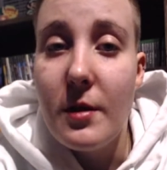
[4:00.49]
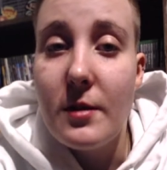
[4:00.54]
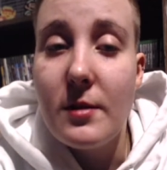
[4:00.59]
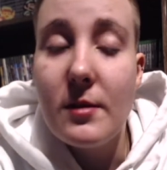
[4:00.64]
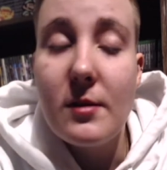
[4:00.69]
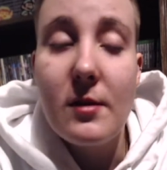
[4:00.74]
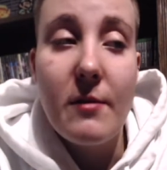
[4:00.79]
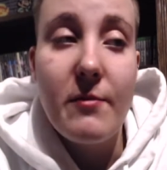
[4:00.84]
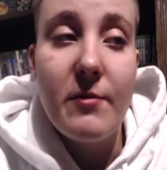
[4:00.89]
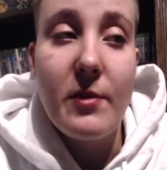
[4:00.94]
and
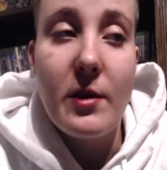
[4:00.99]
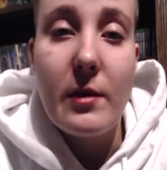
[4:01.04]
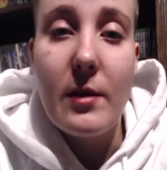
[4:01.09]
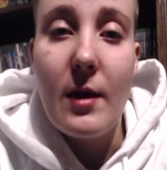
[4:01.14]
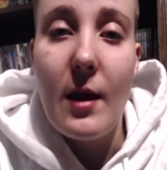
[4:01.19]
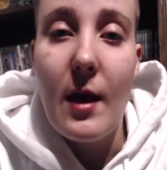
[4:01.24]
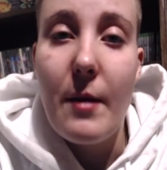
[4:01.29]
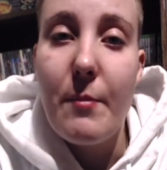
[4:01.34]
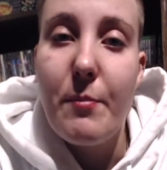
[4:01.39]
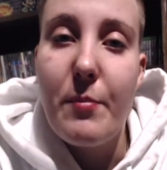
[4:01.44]
stuff like
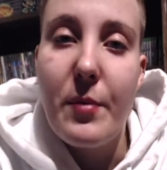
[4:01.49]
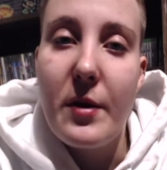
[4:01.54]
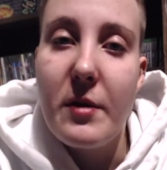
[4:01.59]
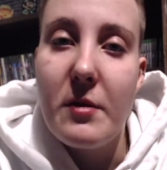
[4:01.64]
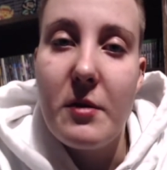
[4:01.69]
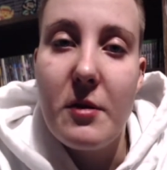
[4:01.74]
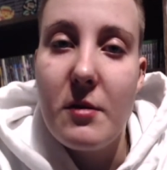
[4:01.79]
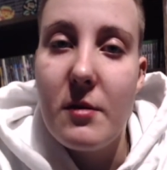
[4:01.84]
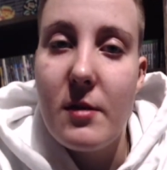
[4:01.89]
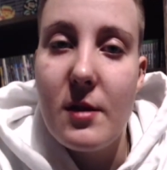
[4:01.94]
that, but
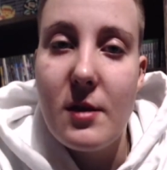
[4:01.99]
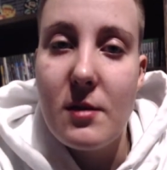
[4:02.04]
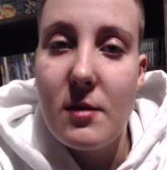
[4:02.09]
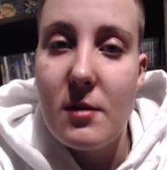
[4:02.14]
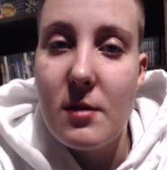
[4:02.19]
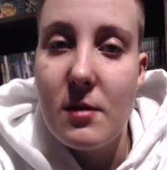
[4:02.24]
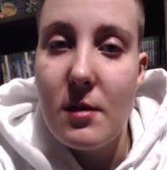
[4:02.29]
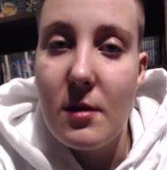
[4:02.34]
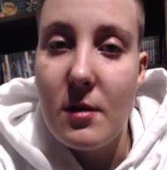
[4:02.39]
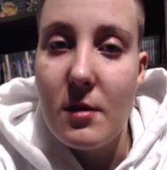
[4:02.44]

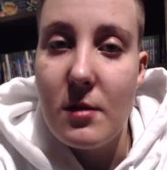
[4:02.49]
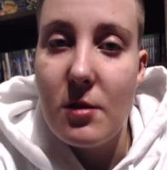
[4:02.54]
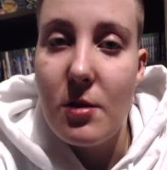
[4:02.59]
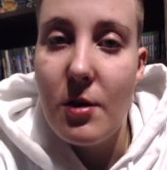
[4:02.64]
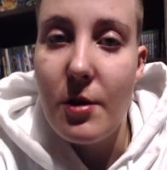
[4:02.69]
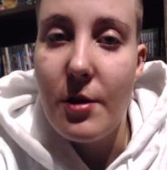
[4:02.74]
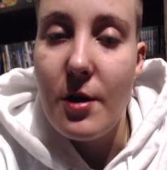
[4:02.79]
this is good